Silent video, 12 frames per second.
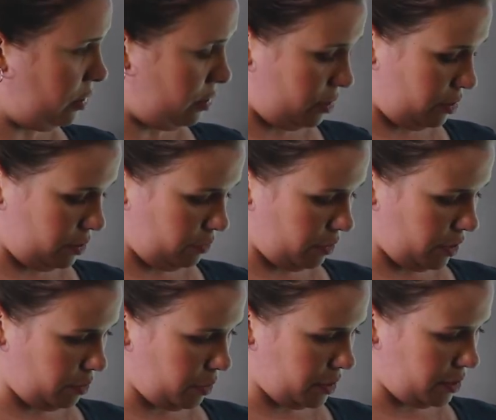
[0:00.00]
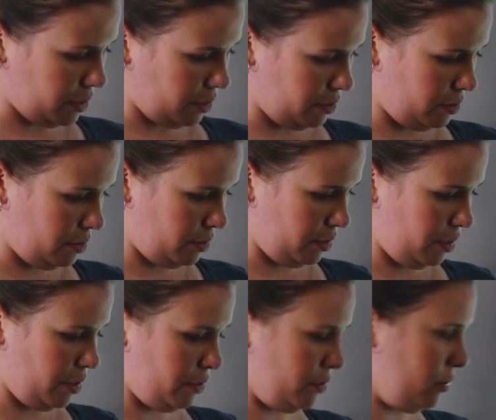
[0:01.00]
then divided by 10 and
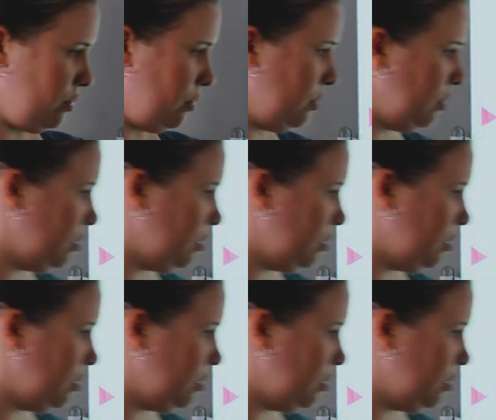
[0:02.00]
hit enter.